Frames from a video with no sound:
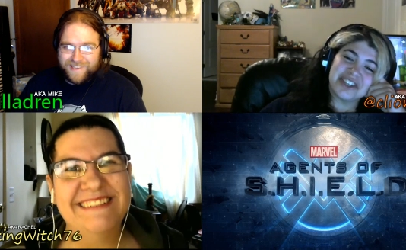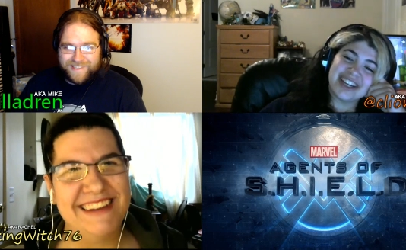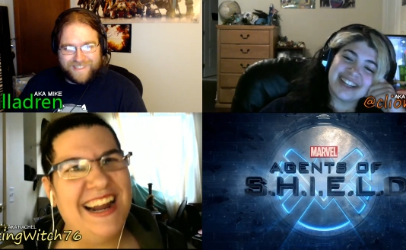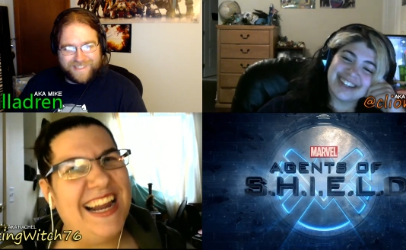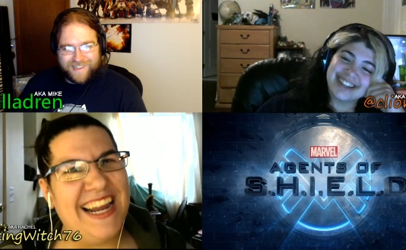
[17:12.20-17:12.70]

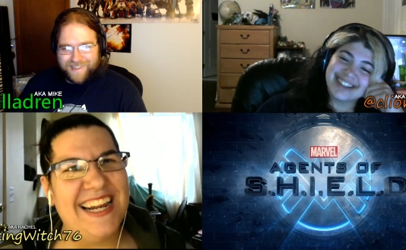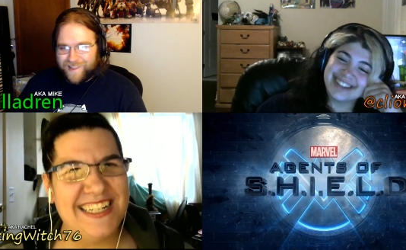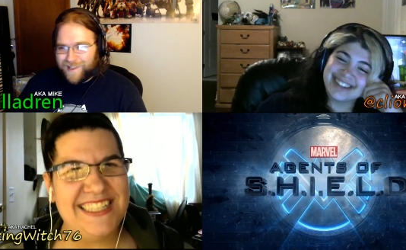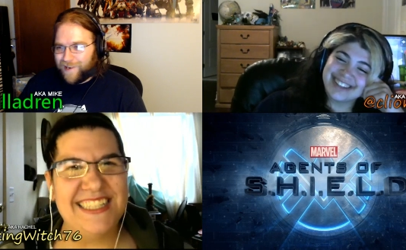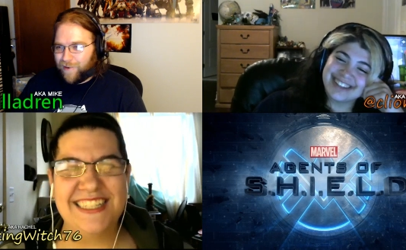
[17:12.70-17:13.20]
Speaker 1: Just right? a
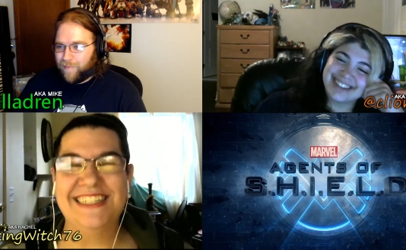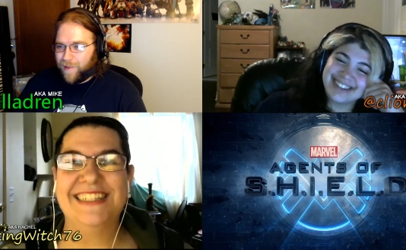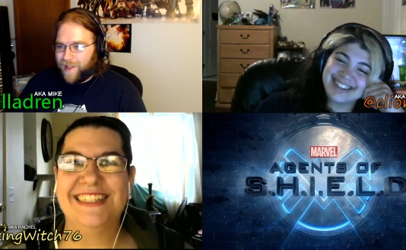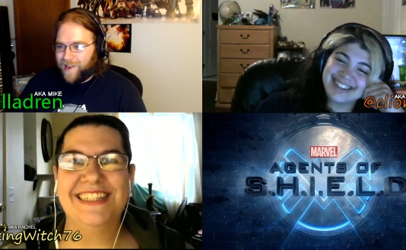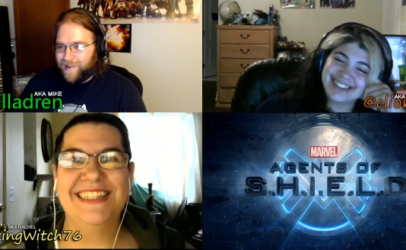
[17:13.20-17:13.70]
little
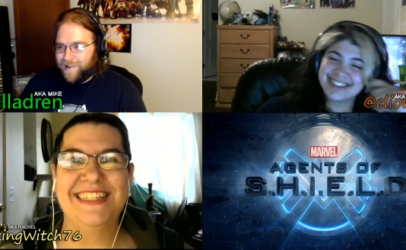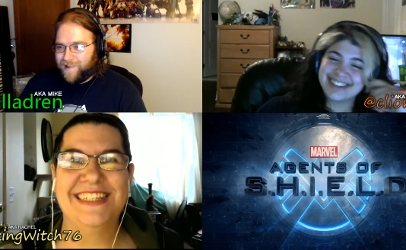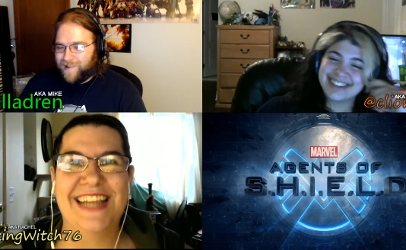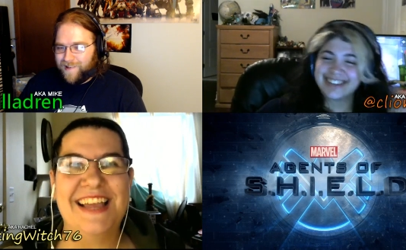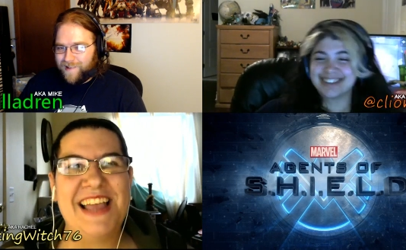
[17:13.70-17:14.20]
bit.
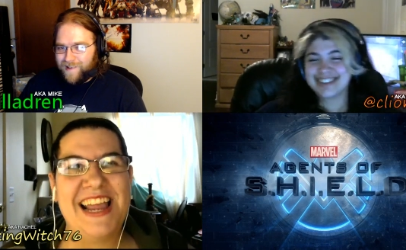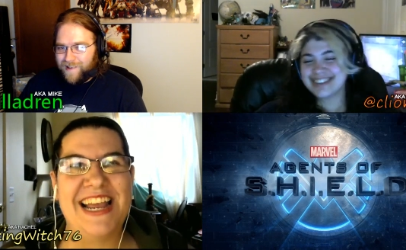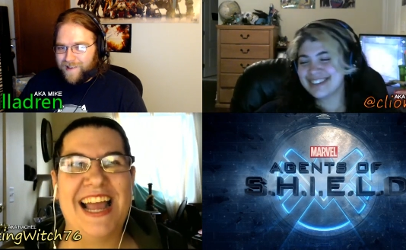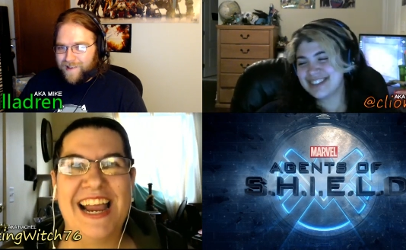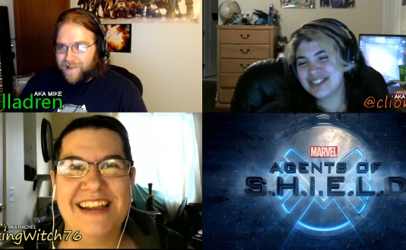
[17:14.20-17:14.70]
A
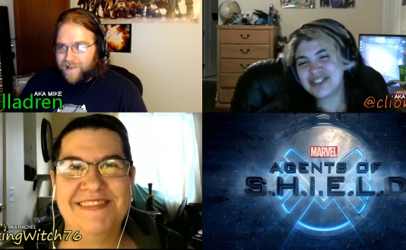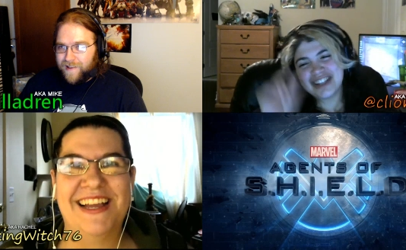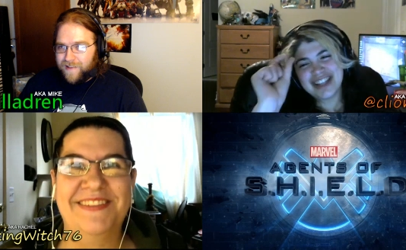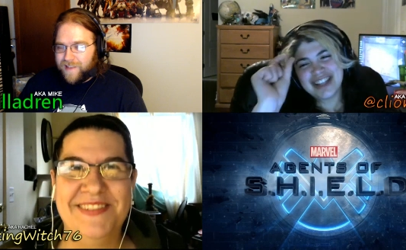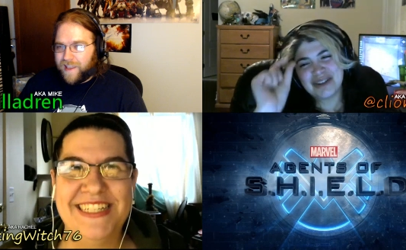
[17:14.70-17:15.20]
little bit.
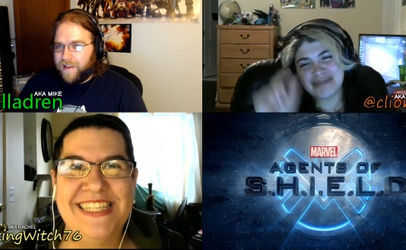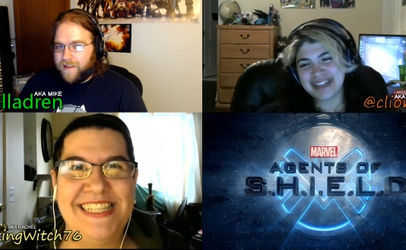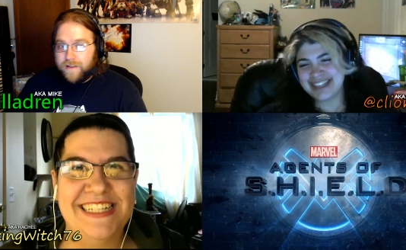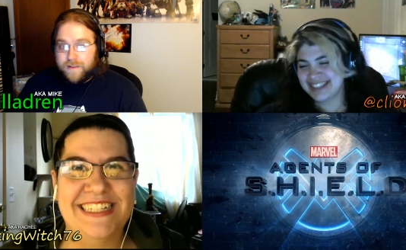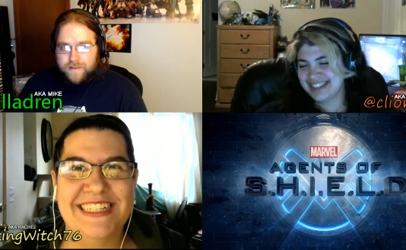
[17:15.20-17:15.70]
It's
Speaker 2: like
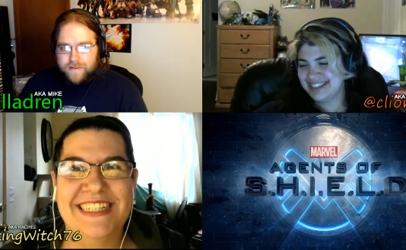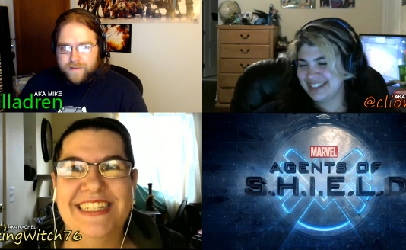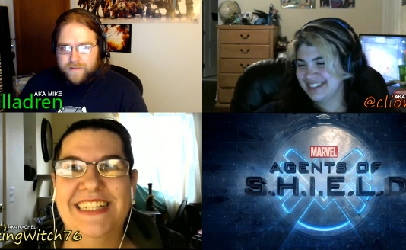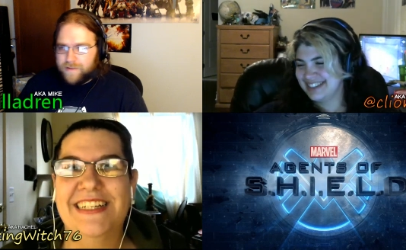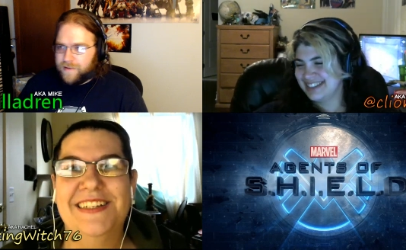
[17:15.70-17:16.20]

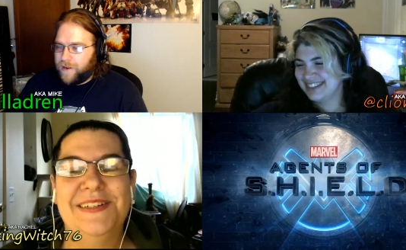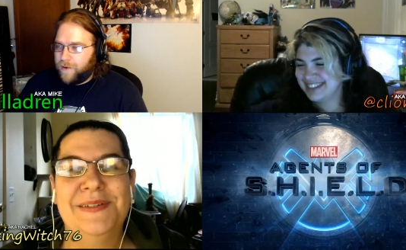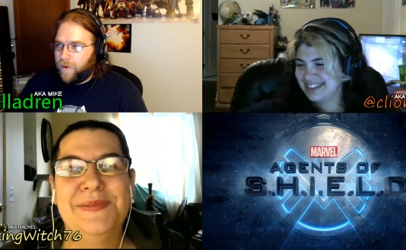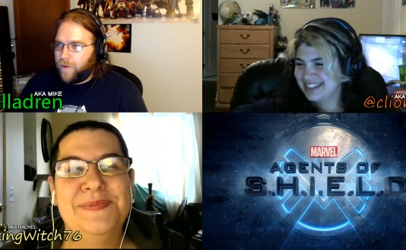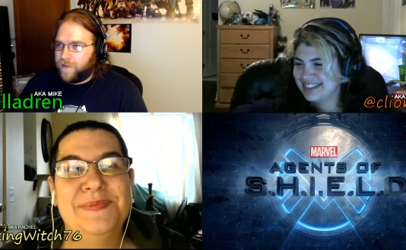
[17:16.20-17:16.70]
you know
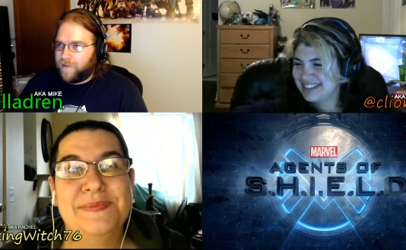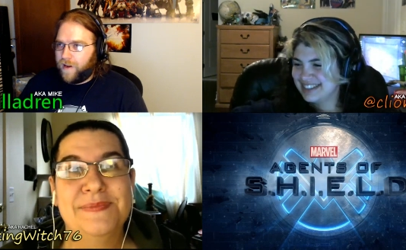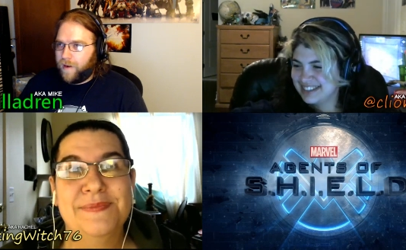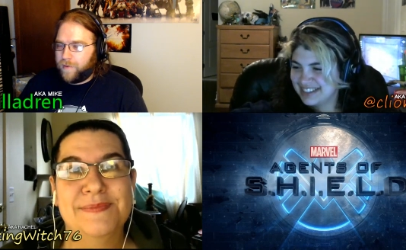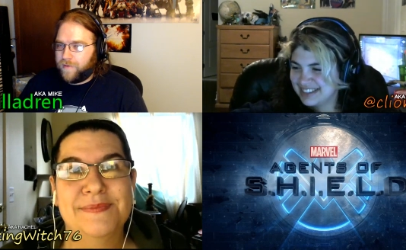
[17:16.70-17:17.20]
all this
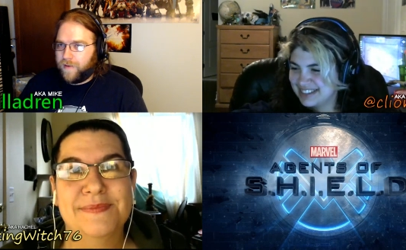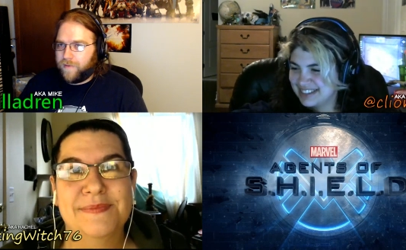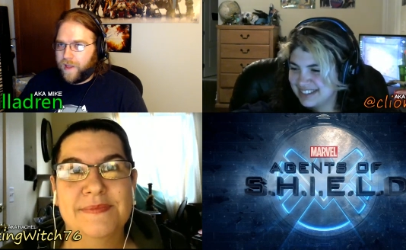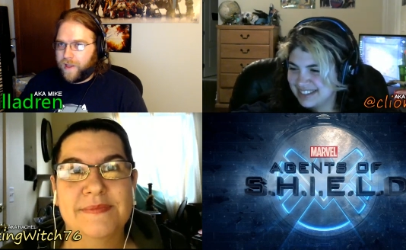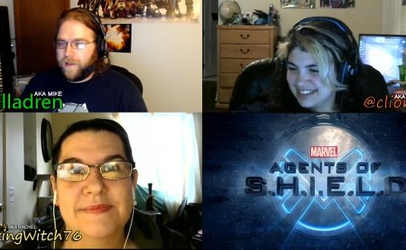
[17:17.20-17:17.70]
terrible stuff,
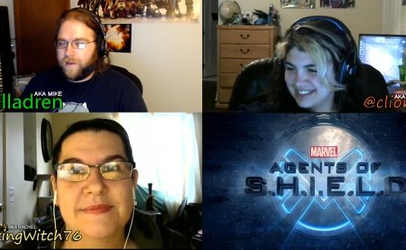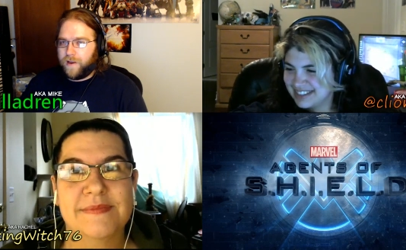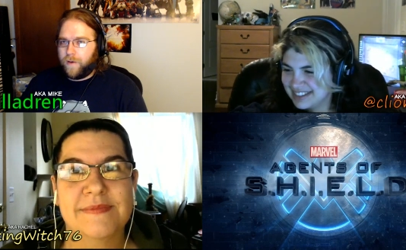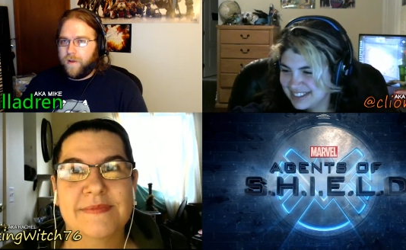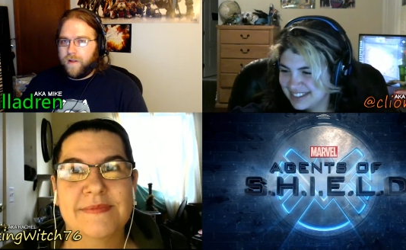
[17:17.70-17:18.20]
like you
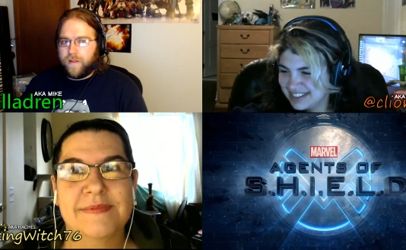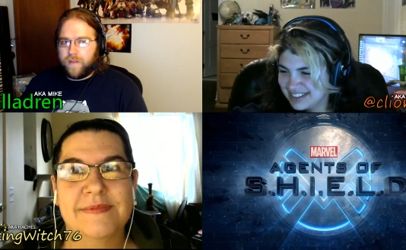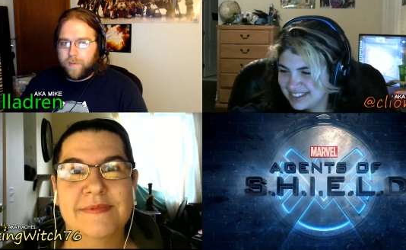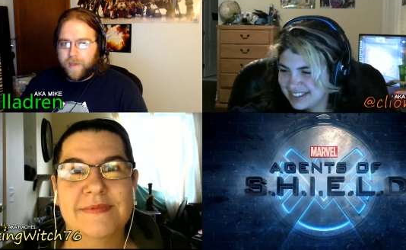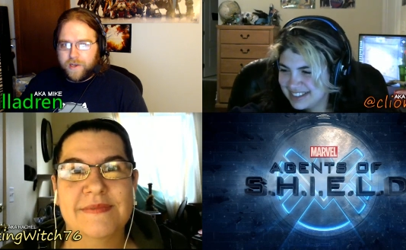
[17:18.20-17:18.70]
know the
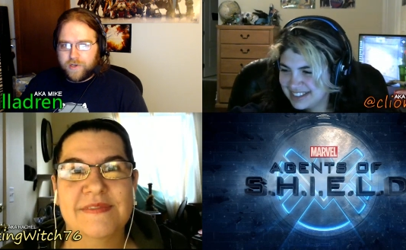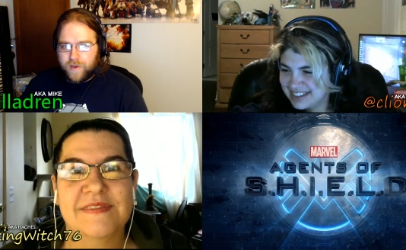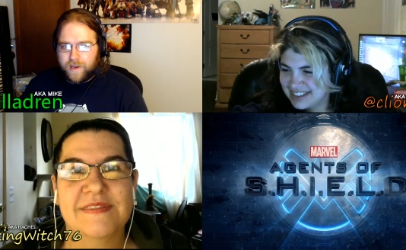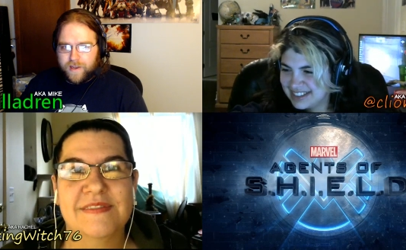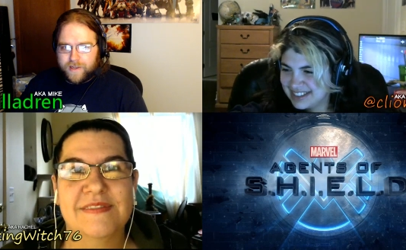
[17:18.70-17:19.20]

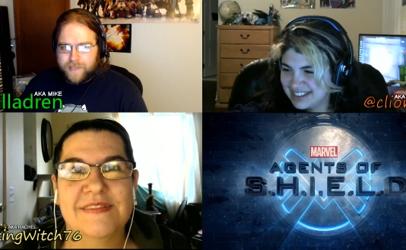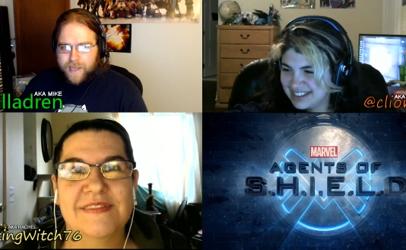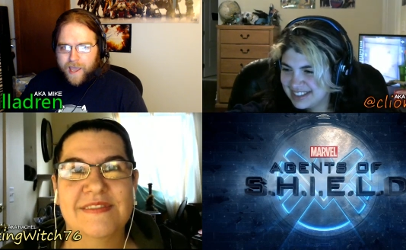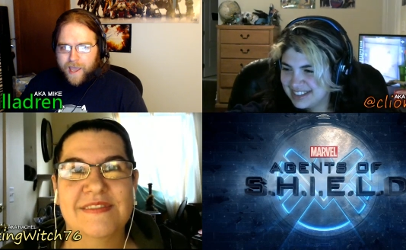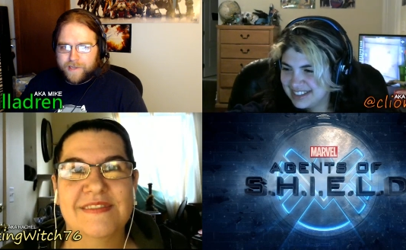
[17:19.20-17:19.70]
Patriot
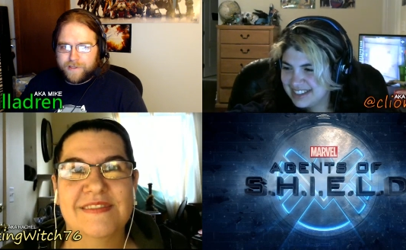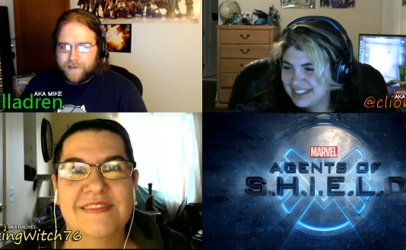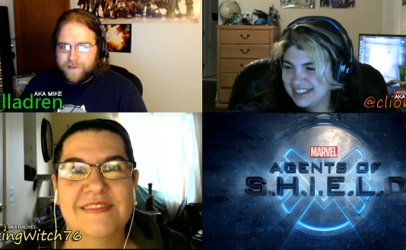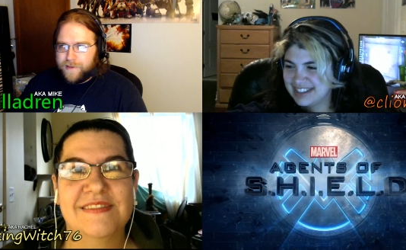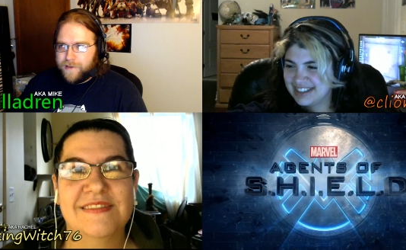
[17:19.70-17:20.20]
attacked
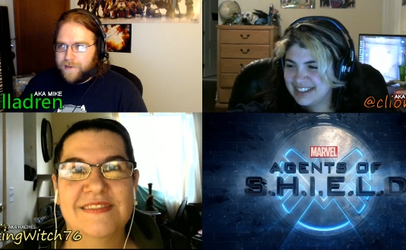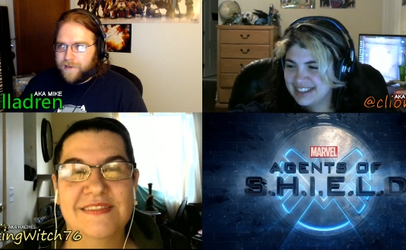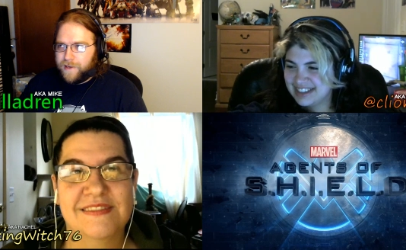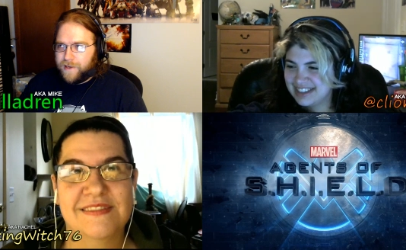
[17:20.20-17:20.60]
a